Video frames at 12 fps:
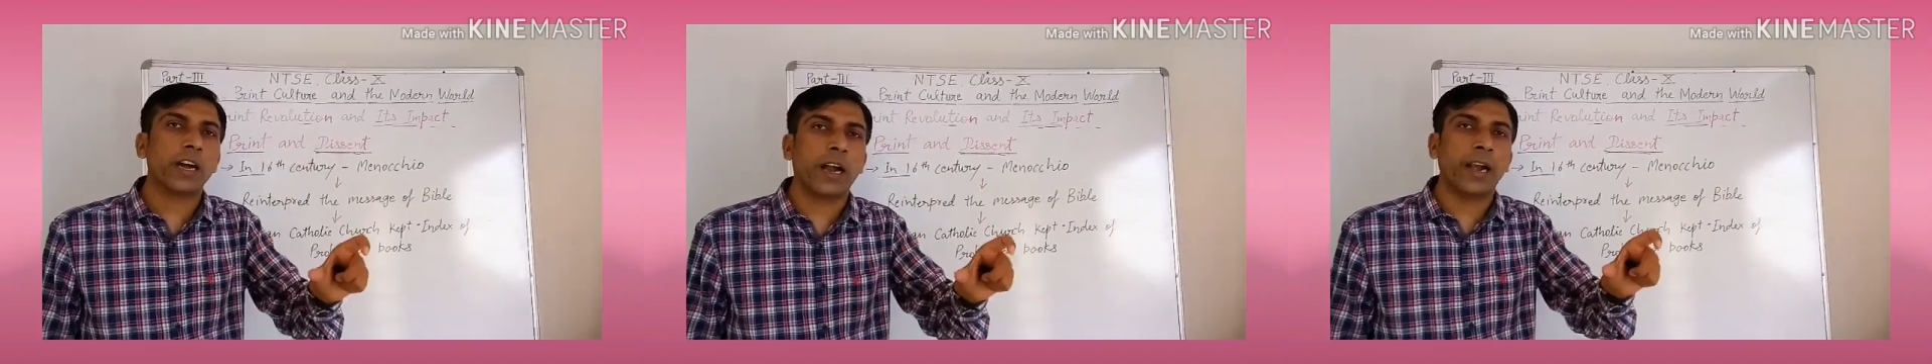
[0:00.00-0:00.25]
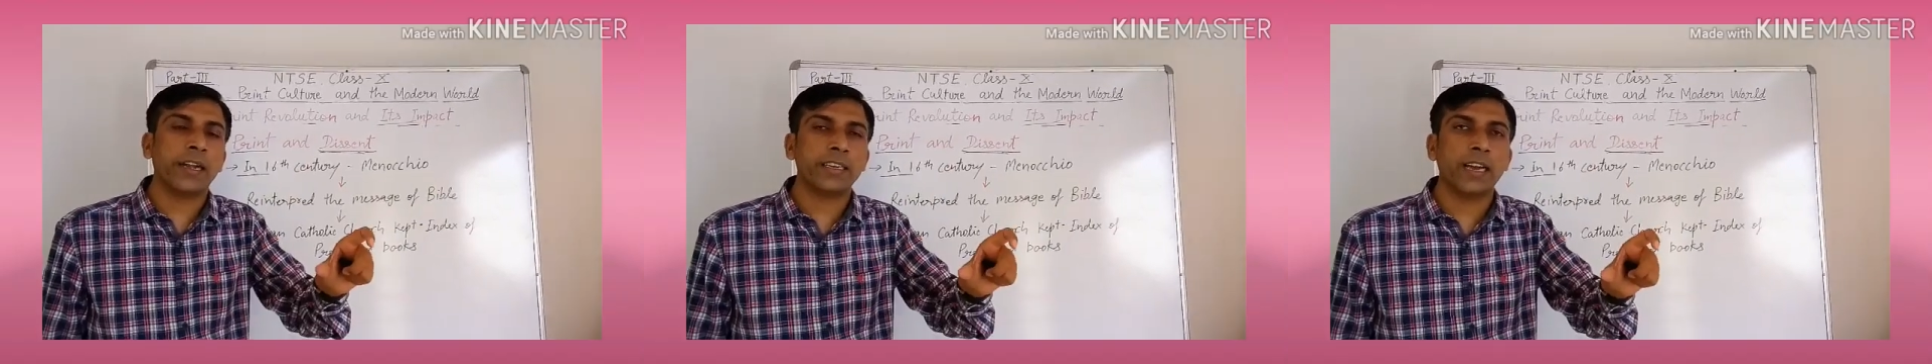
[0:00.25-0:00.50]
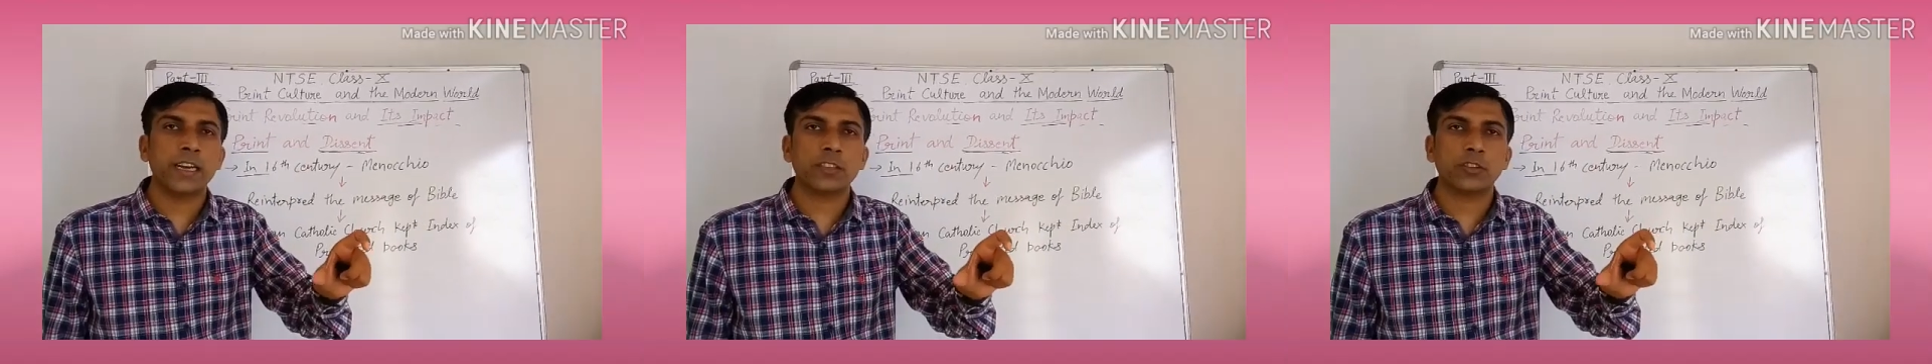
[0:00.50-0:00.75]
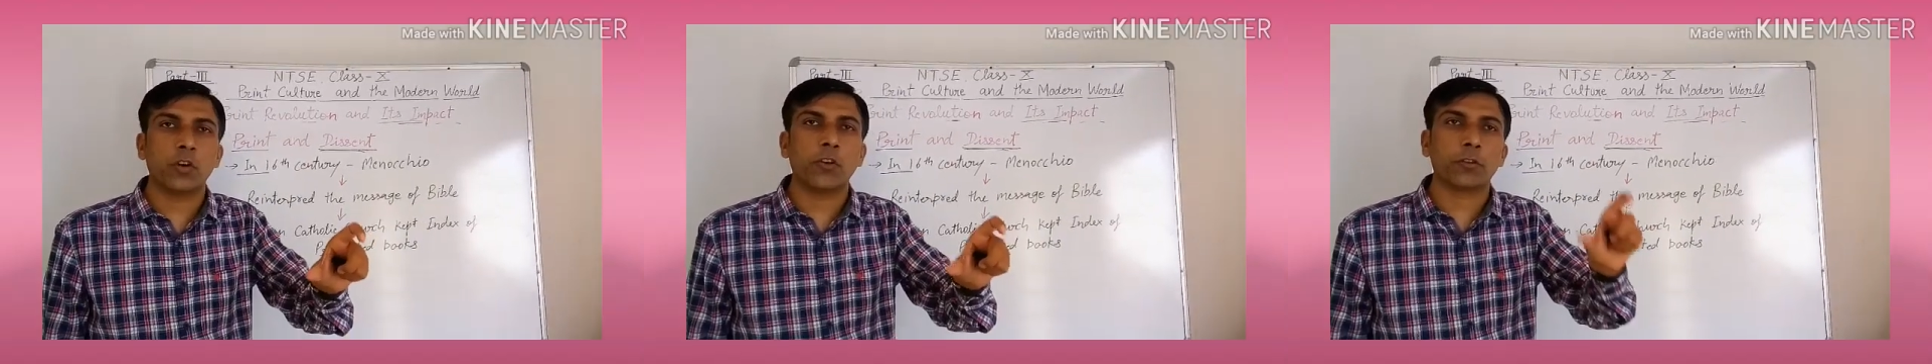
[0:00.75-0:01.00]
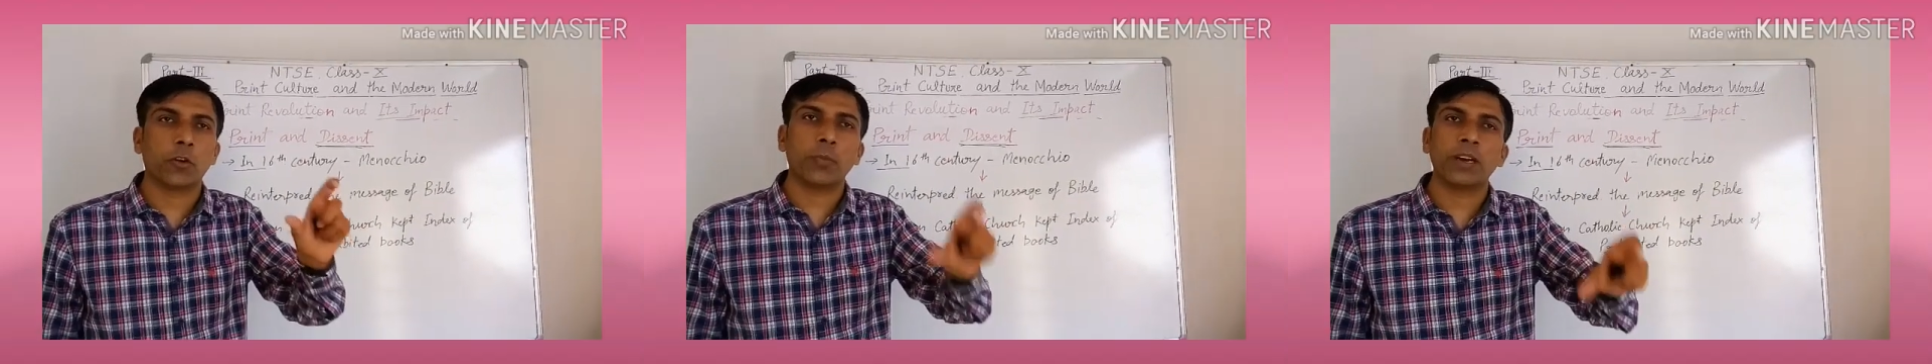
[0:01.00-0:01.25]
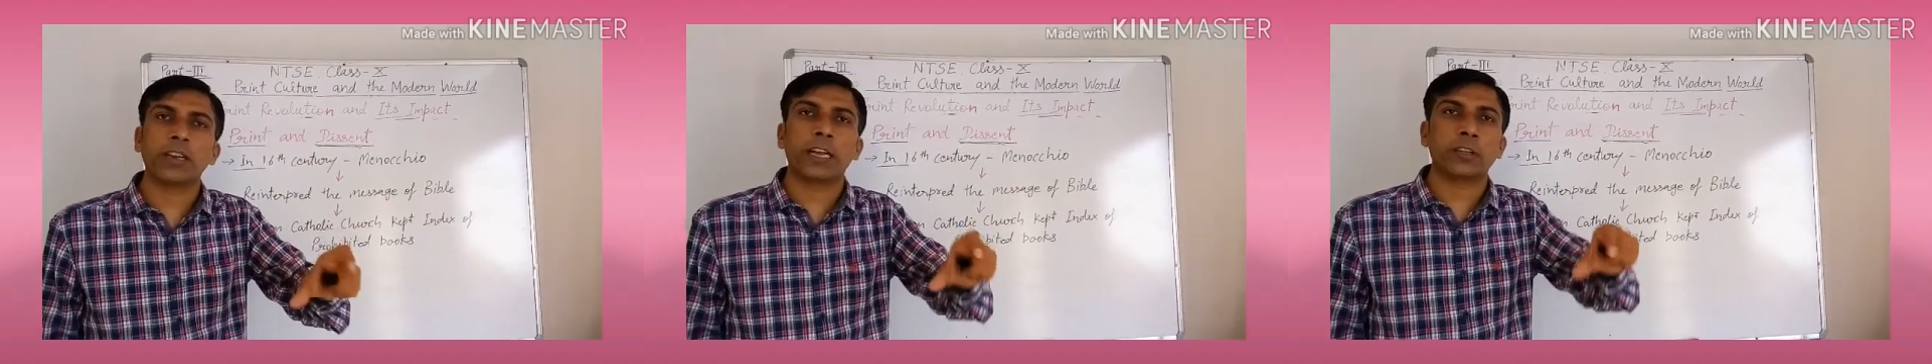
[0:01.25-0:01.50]
ideas of
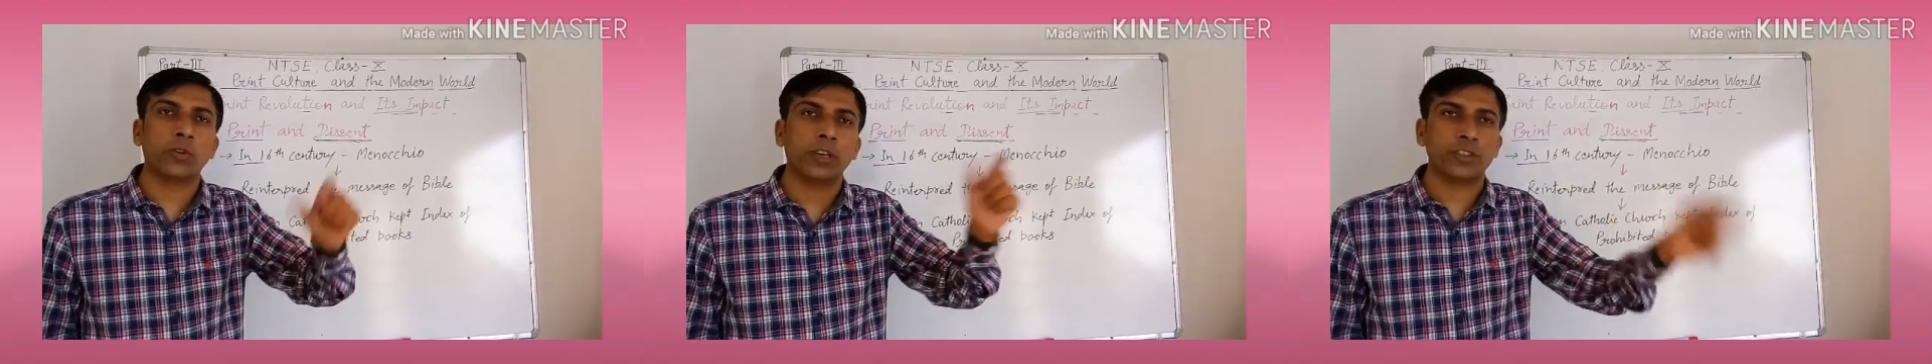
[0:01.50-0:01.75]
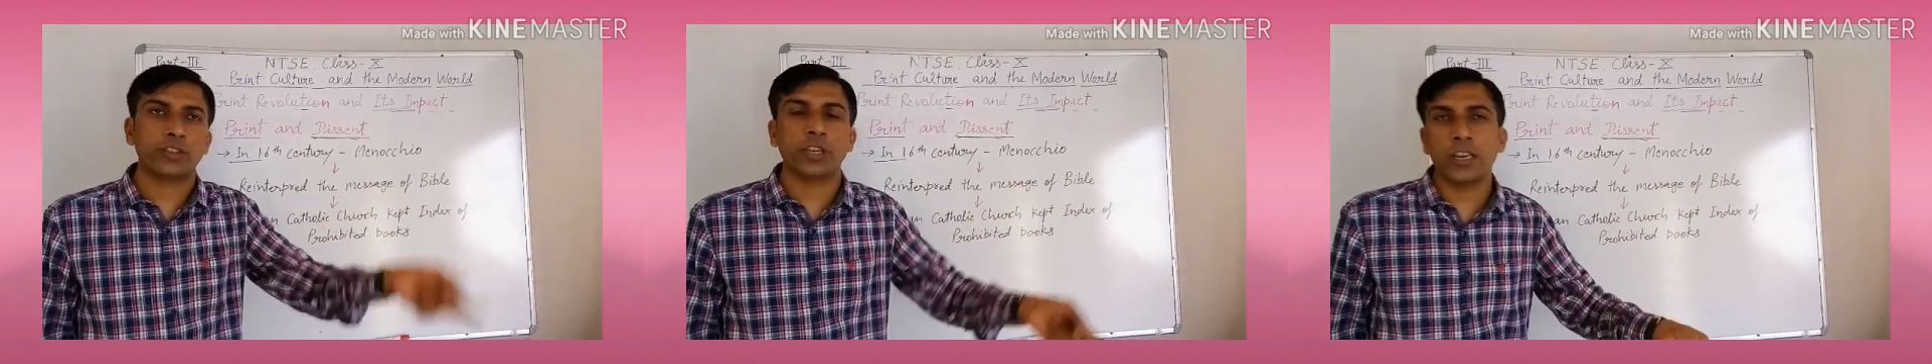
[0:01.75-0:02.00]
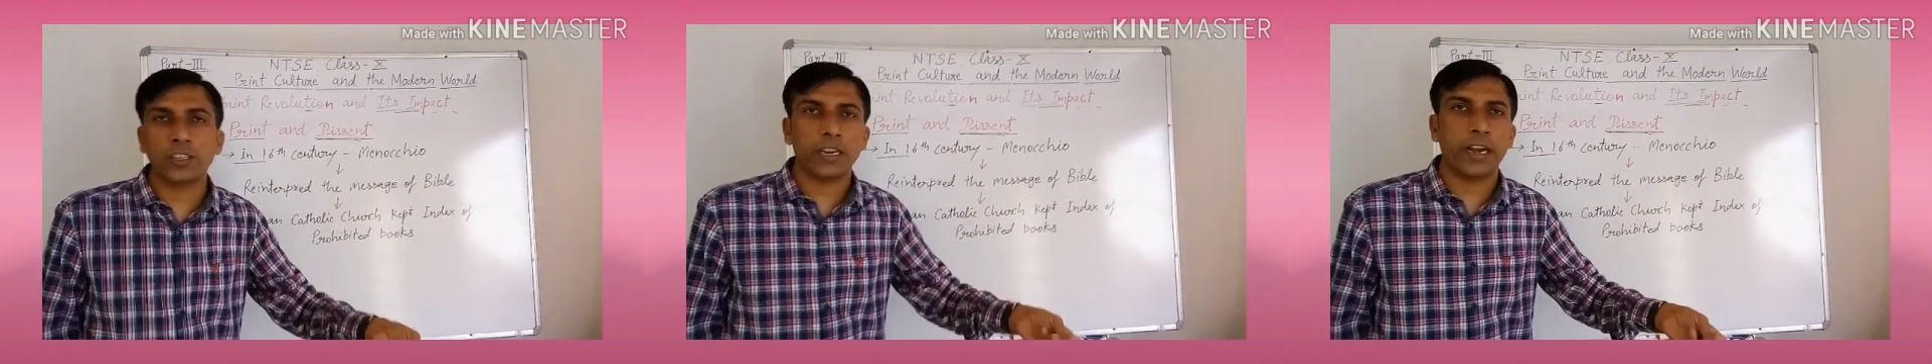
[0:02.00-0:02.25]
Roman Catholic Church,